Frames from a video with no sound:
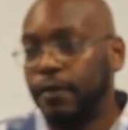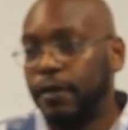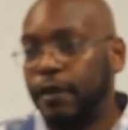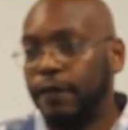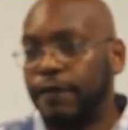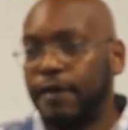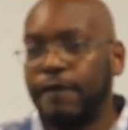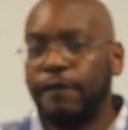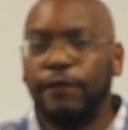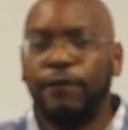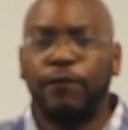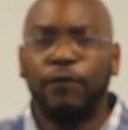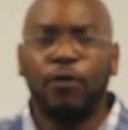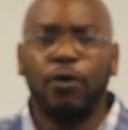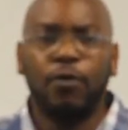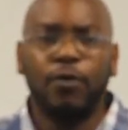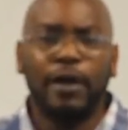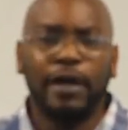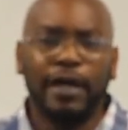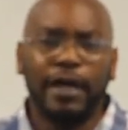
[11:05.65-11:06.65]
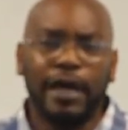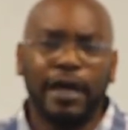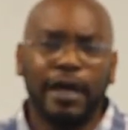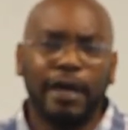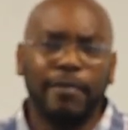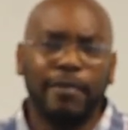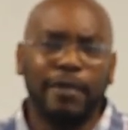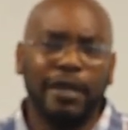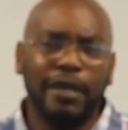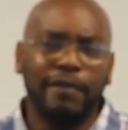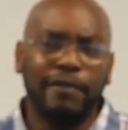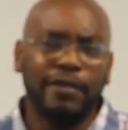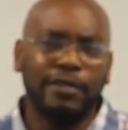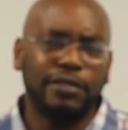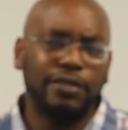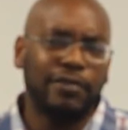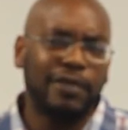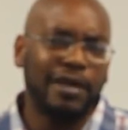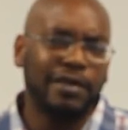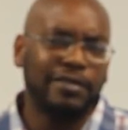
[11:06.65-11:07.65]
If you have a 401k, I believe
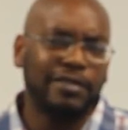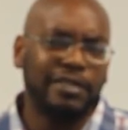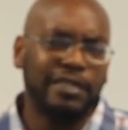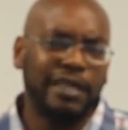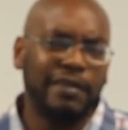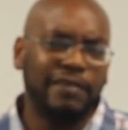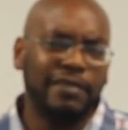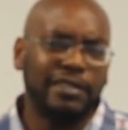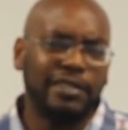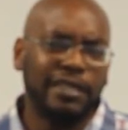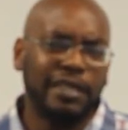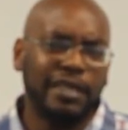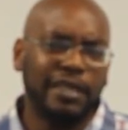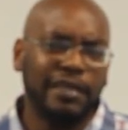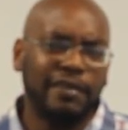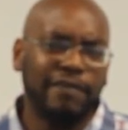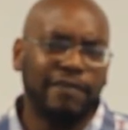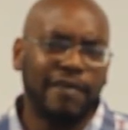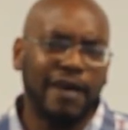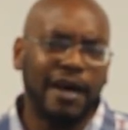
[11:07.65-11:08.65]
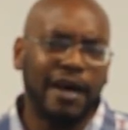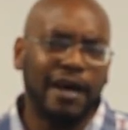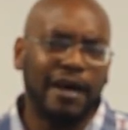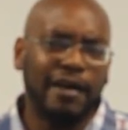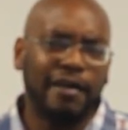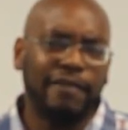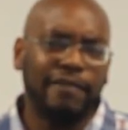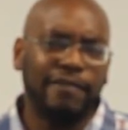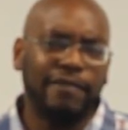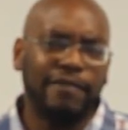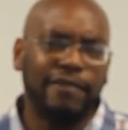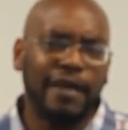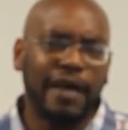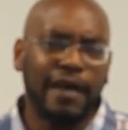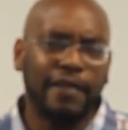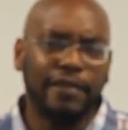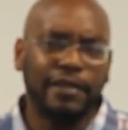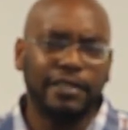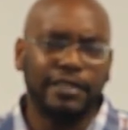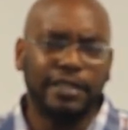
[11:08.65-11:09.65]
it's around $17,500. I
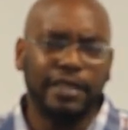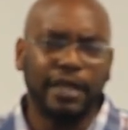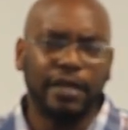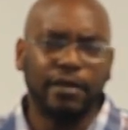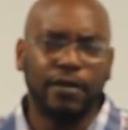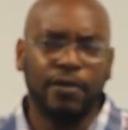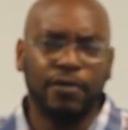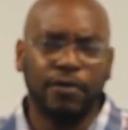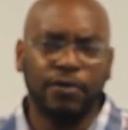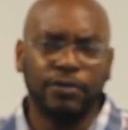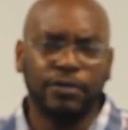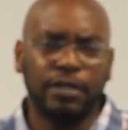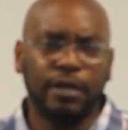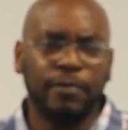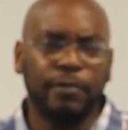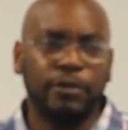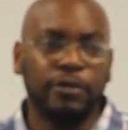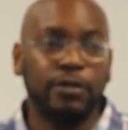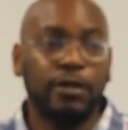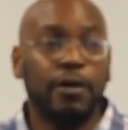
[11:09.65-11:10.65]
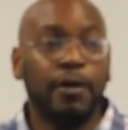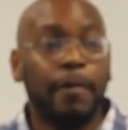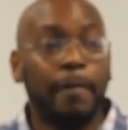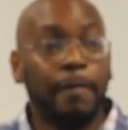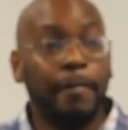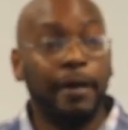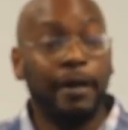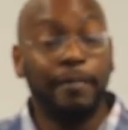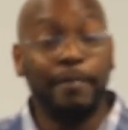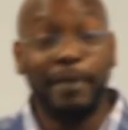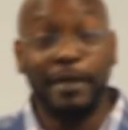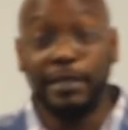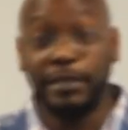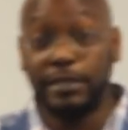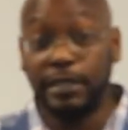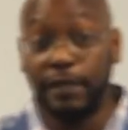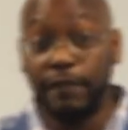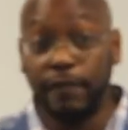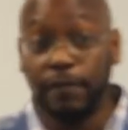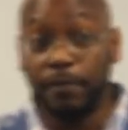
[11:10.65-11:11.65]
have to check on those numbers. But being
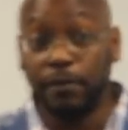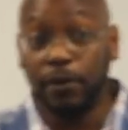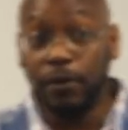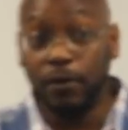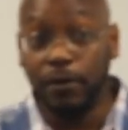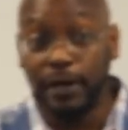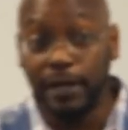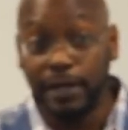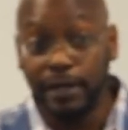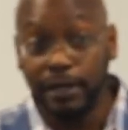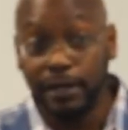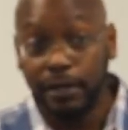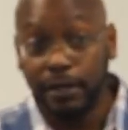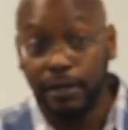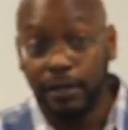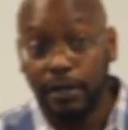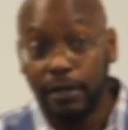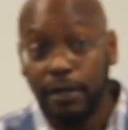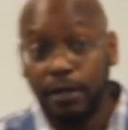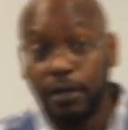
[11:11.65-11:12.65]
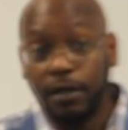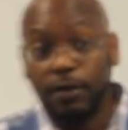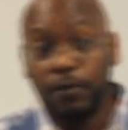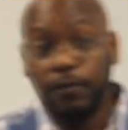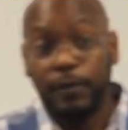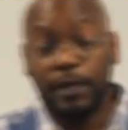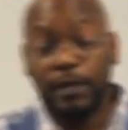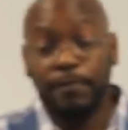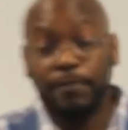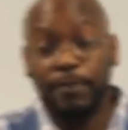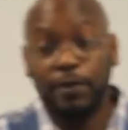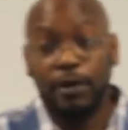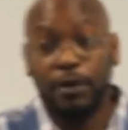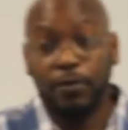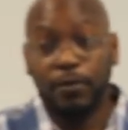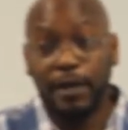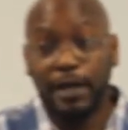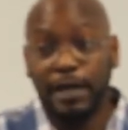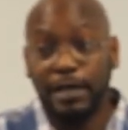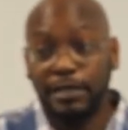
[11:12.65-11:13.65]
self-employed, we can put
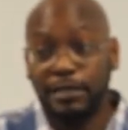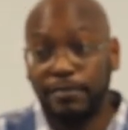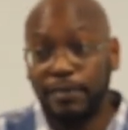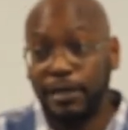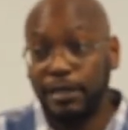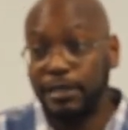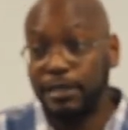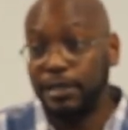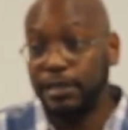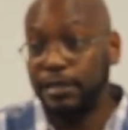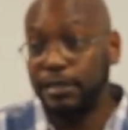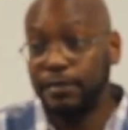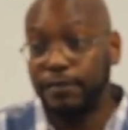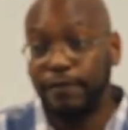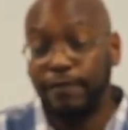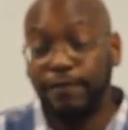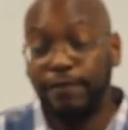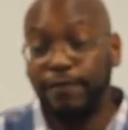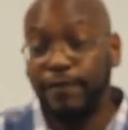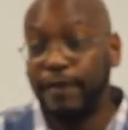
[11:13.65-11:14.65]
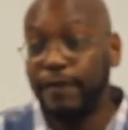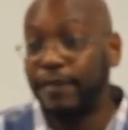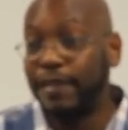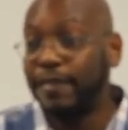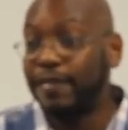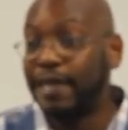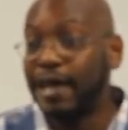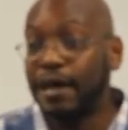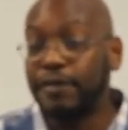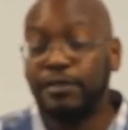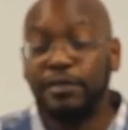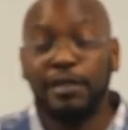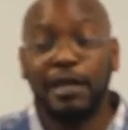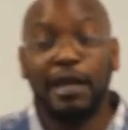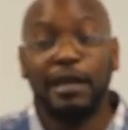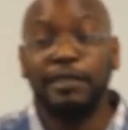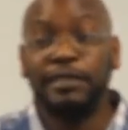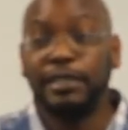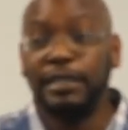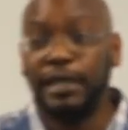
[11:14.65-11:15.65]
away as much as
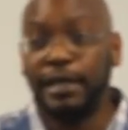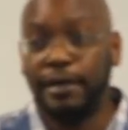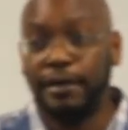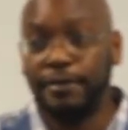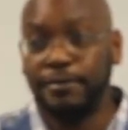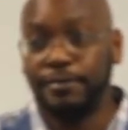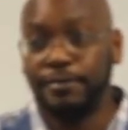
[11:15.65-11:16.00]
$50,000 a year.